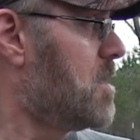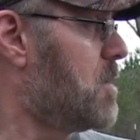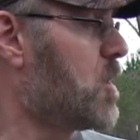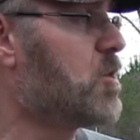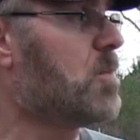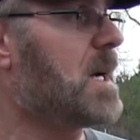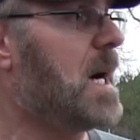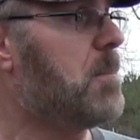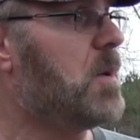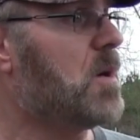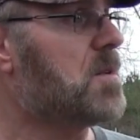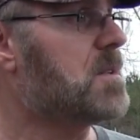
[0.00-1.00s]
mushroom
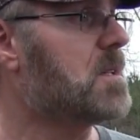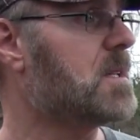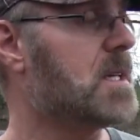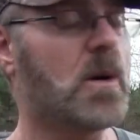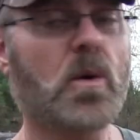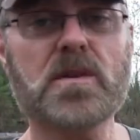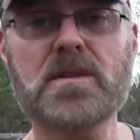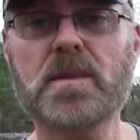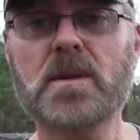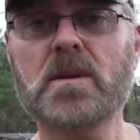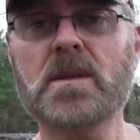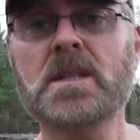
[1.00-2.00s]
compost and the horse
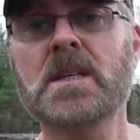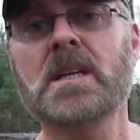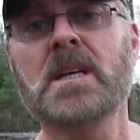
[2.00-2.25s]
manure.